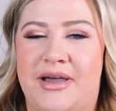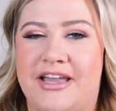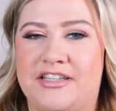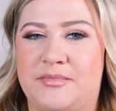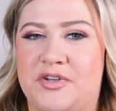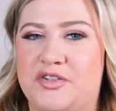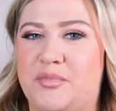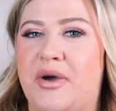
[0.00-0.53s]
to buy
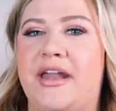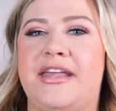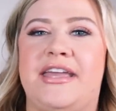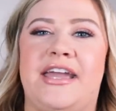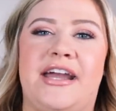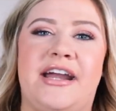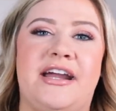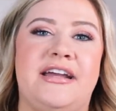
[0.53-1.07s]
as much body
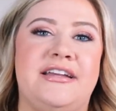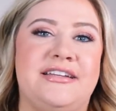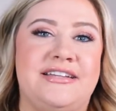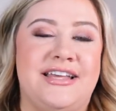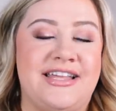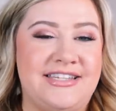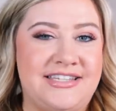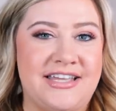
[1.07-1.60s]
care
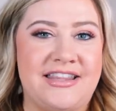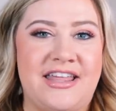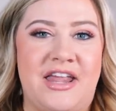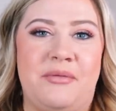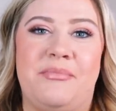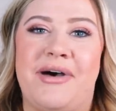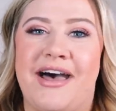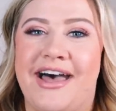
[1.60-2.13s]
until
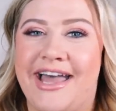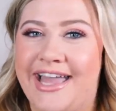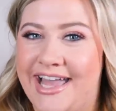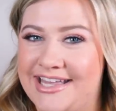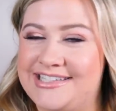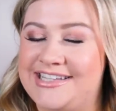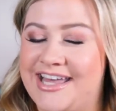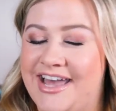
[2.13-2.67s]
then, but I
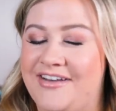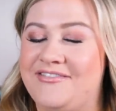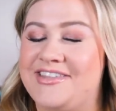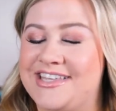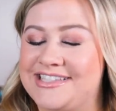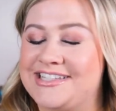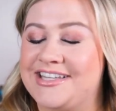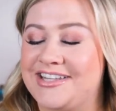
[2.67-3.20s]
had to have
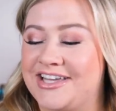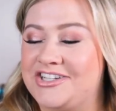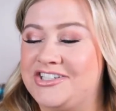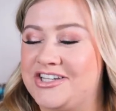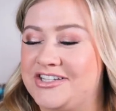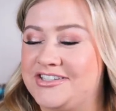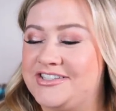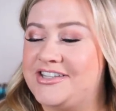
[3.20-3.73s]
this
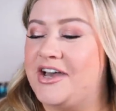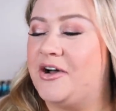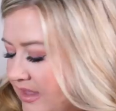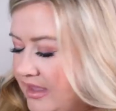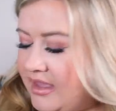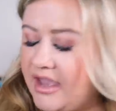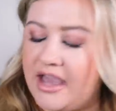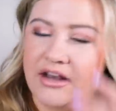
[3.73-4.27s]
collection. So
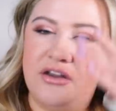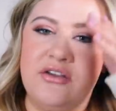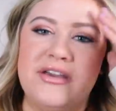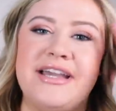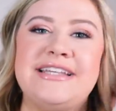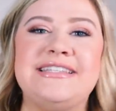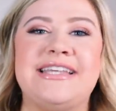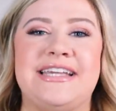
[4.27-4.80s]
I know
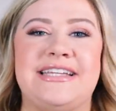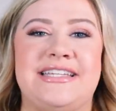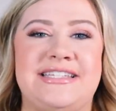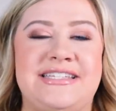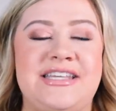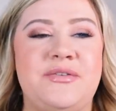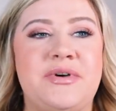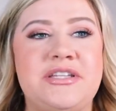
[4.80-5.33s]
you guys like to
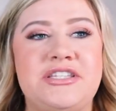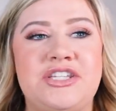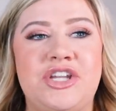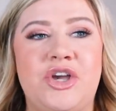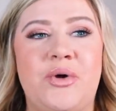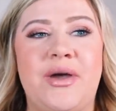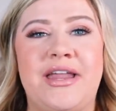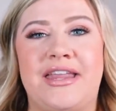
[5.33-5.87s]
see what's
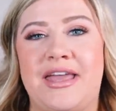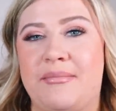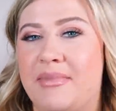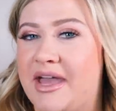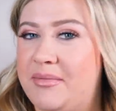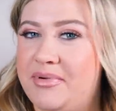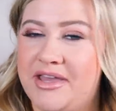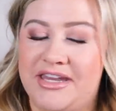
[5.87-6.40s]
new and get
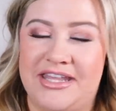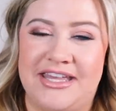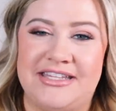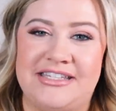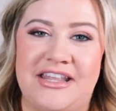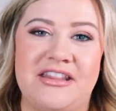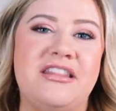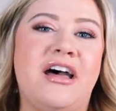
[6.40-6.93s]
my
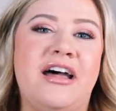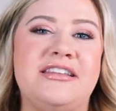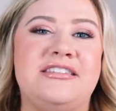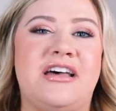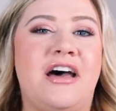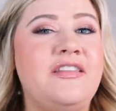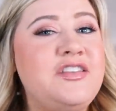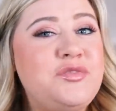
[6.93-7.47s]
opinions and thoughts
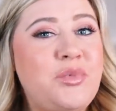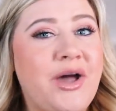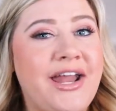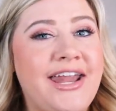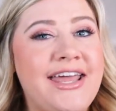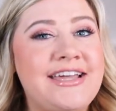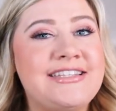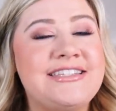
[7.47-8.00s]
on these
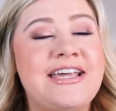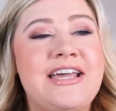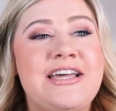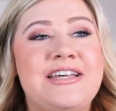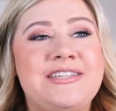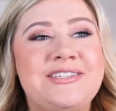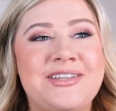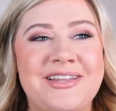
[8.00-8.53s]
products,
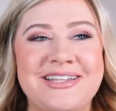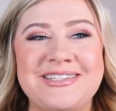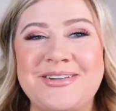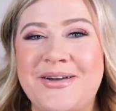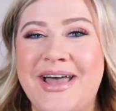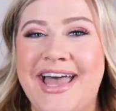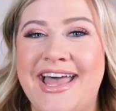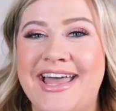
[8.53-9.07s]
so let's
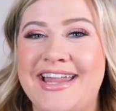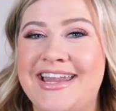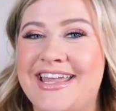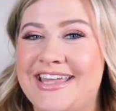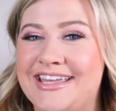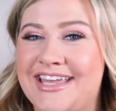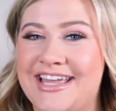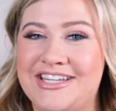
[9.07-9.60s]
go ahead
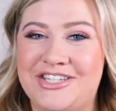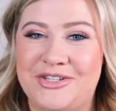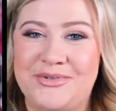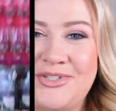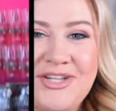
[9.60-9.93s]
and get to